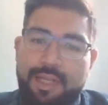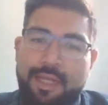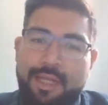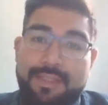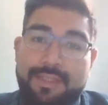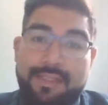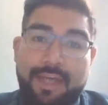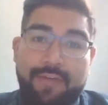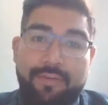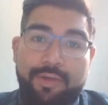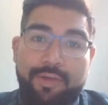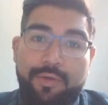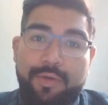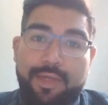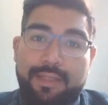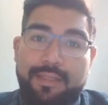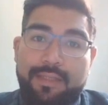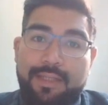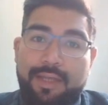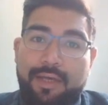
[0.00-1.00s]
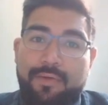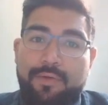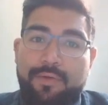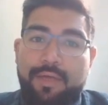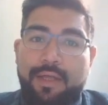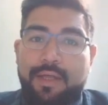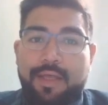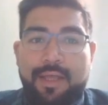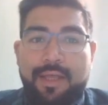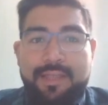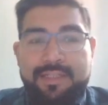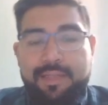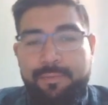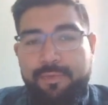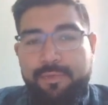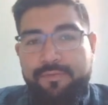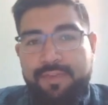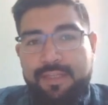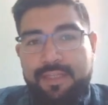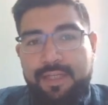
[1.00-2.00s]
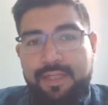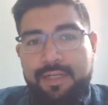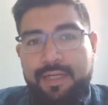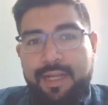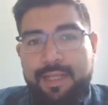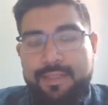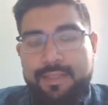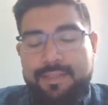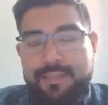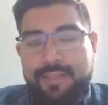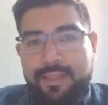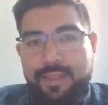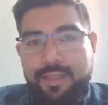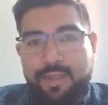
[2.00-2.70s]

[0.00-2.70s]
Let's have a look at now some of the techniques.